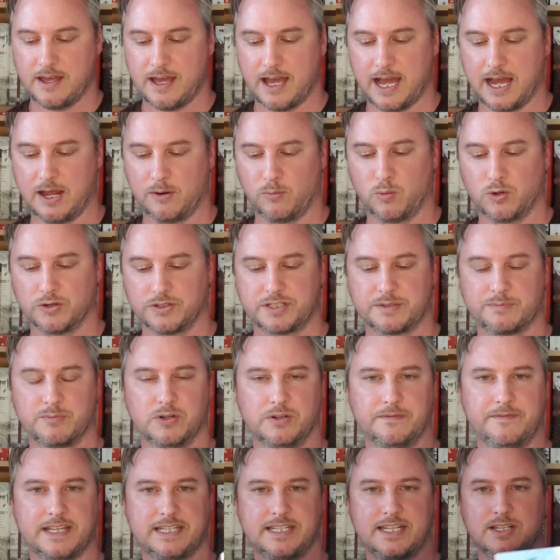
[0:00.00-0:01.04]
and once
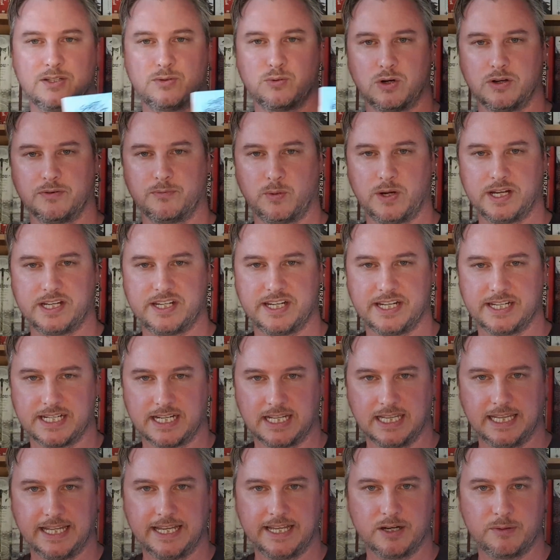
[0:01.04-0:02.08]
more, this is one which is a
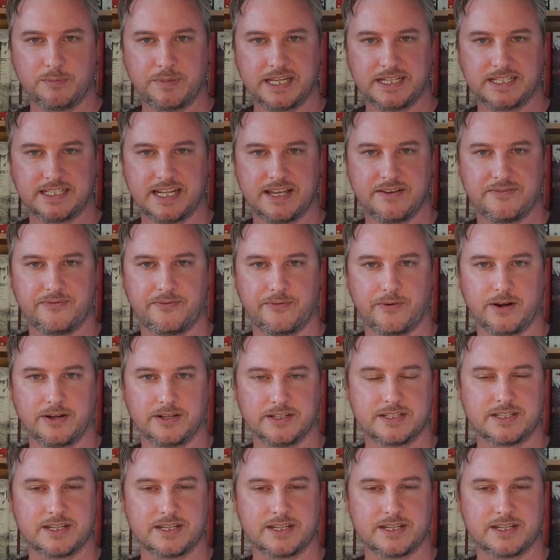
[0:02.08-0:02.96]
little bit different,